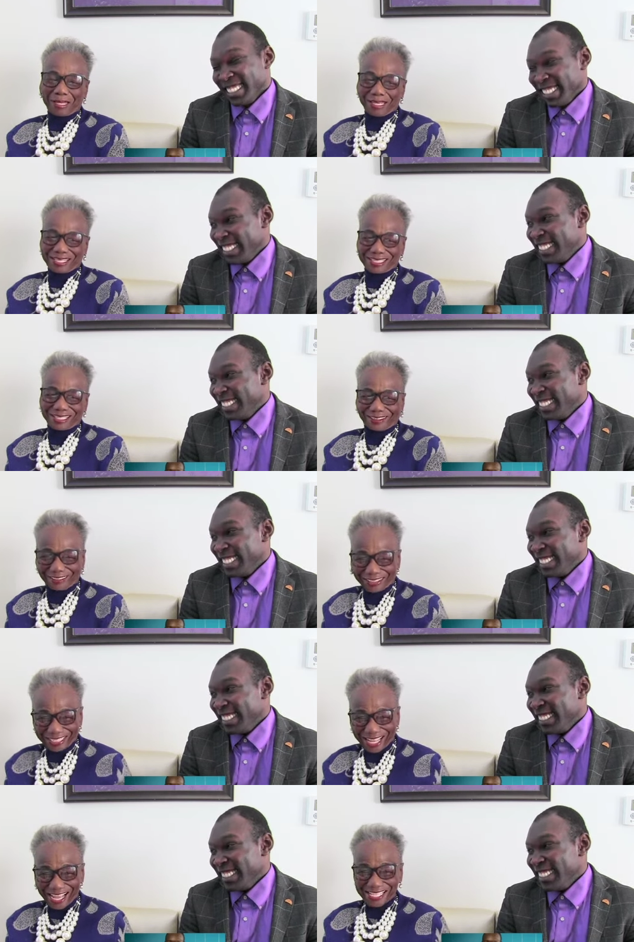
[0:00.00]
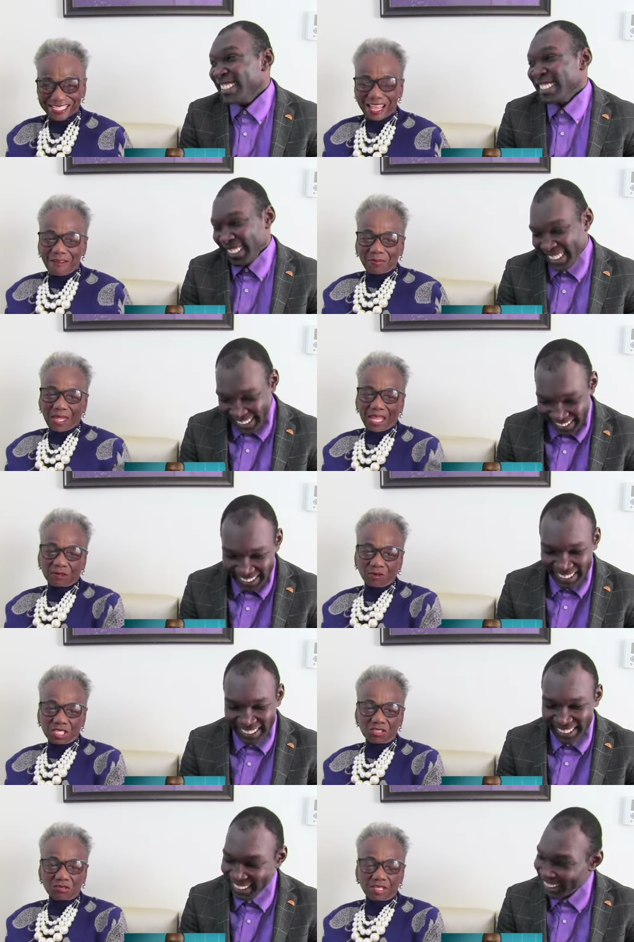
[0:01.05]
Speaker 1: being so nice. And
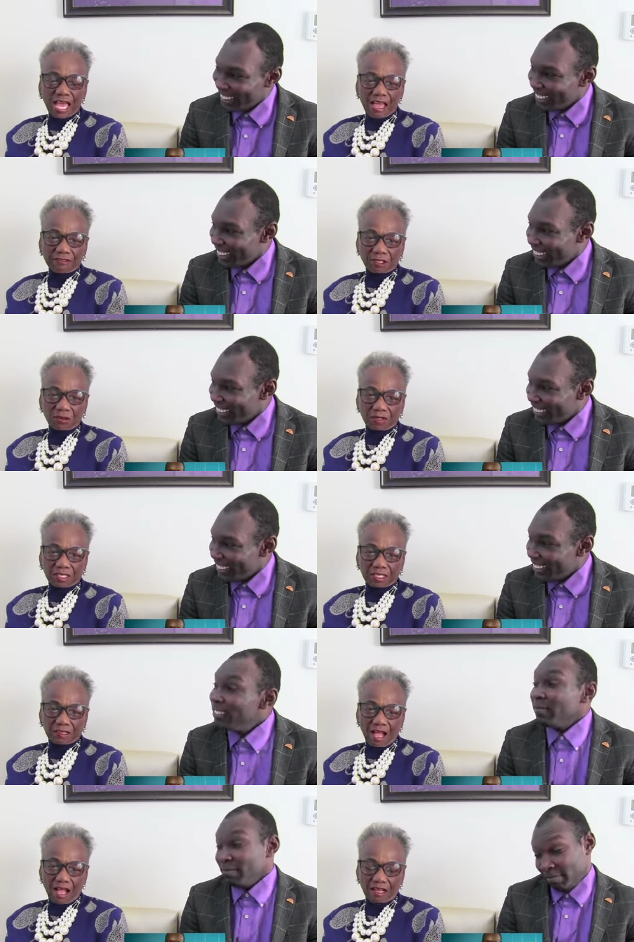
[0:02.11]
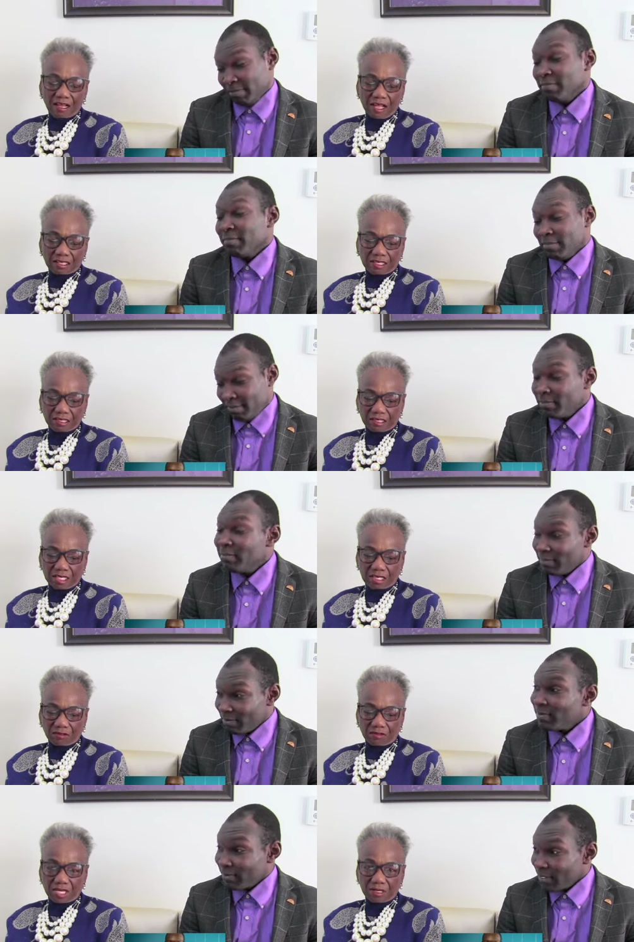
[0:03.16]
we do laugh and uh, uh, kid
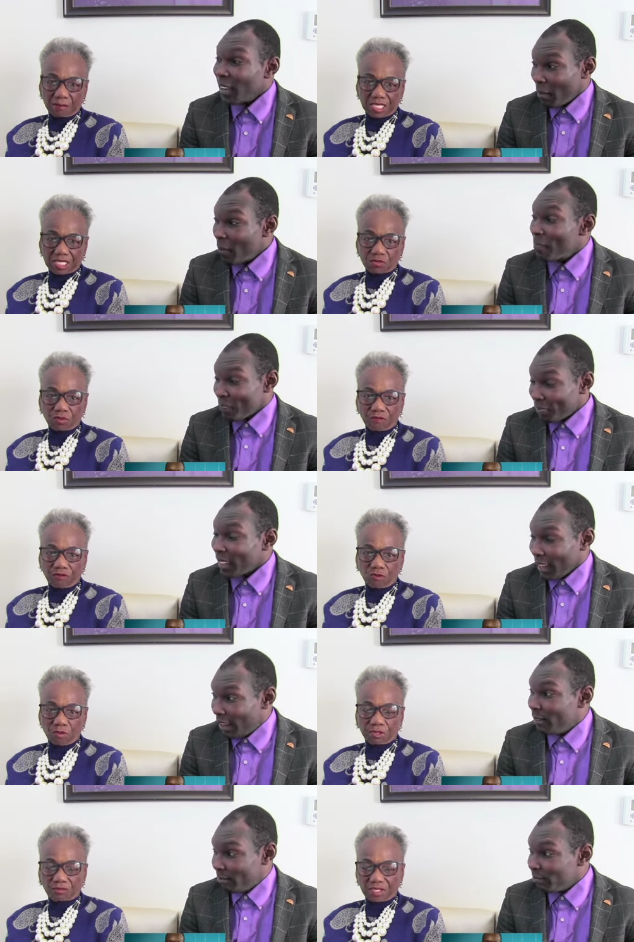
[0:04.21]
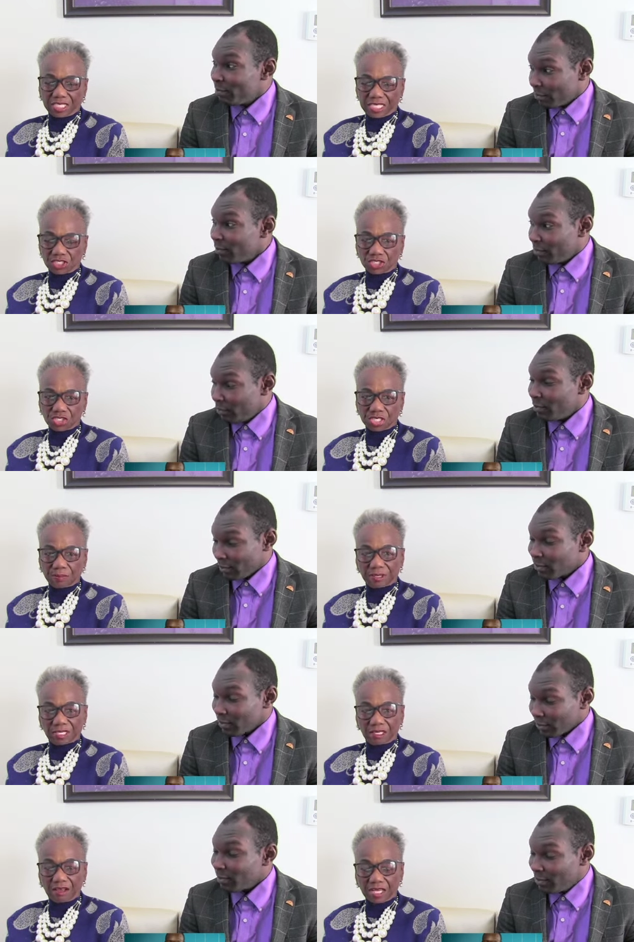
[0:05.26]
around because we formed a relationship and
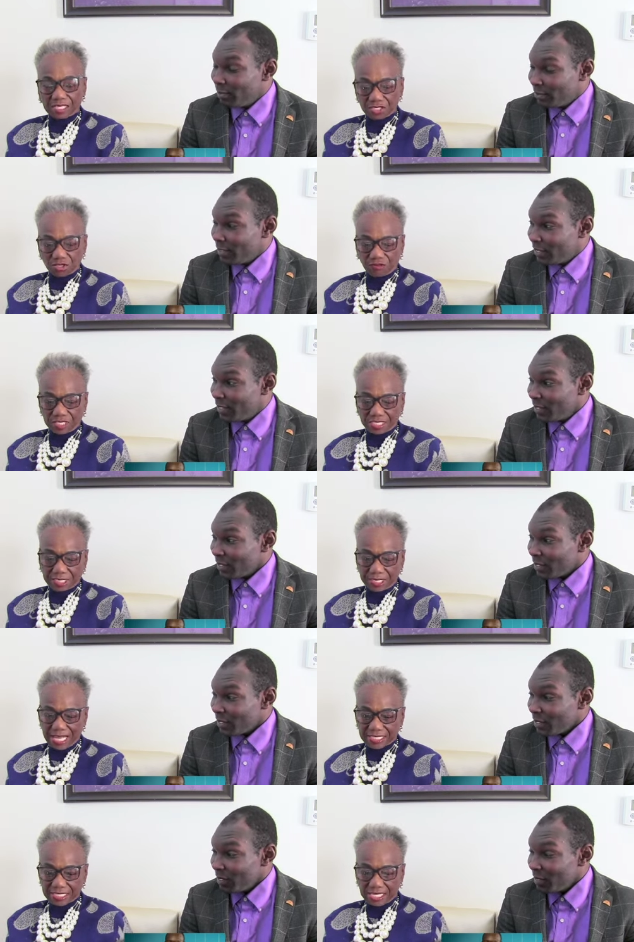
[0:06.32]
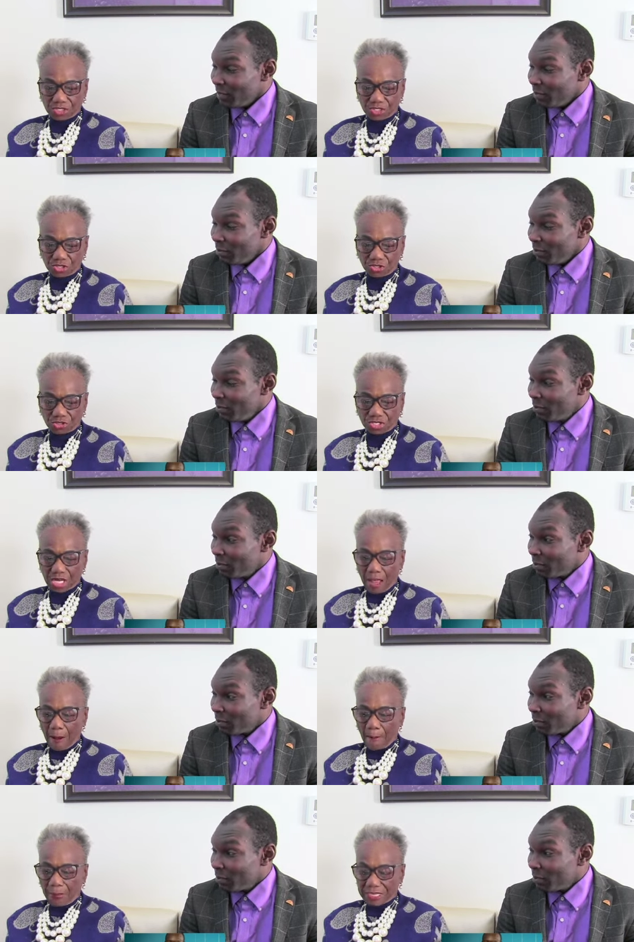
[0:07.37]
alliance over these last eight years.
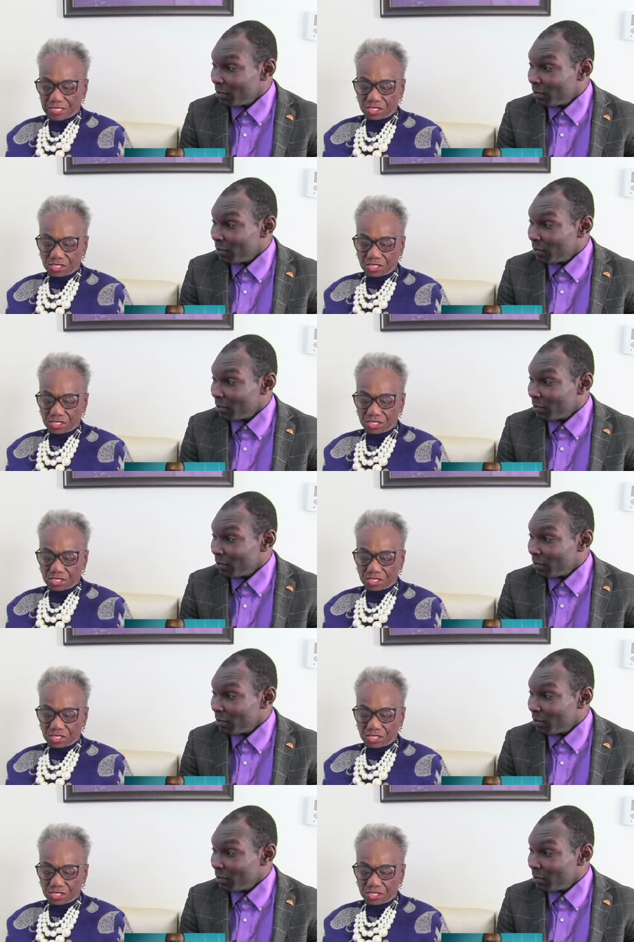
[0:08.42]
But,